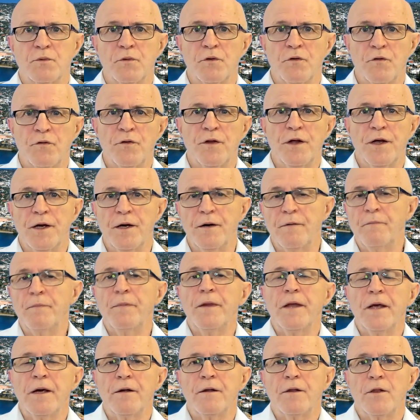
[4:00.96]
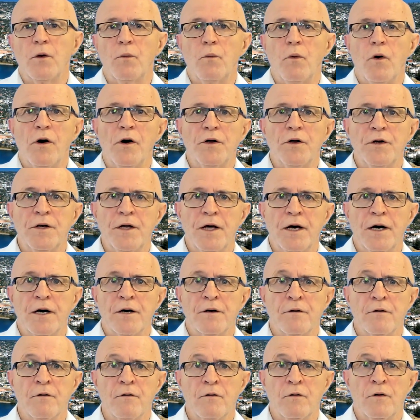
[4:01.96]
with the wind
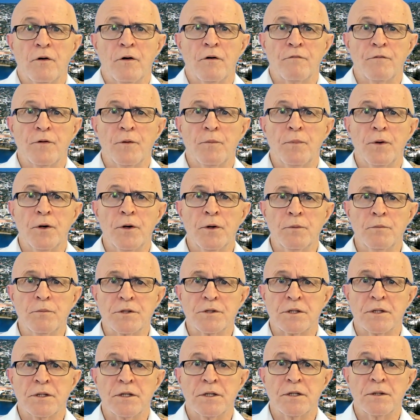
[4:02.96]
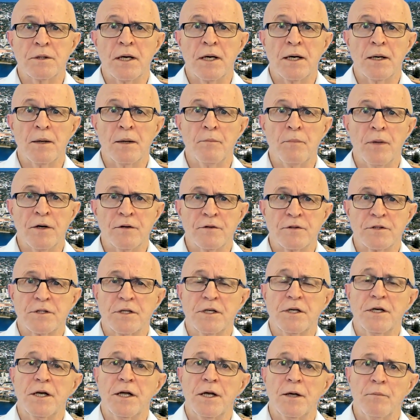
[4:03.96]
down of the booms in both
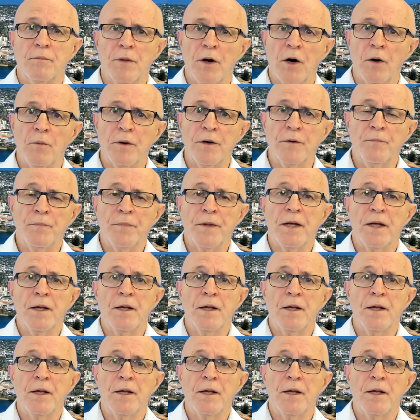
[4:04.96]
Sydney and Melbourne,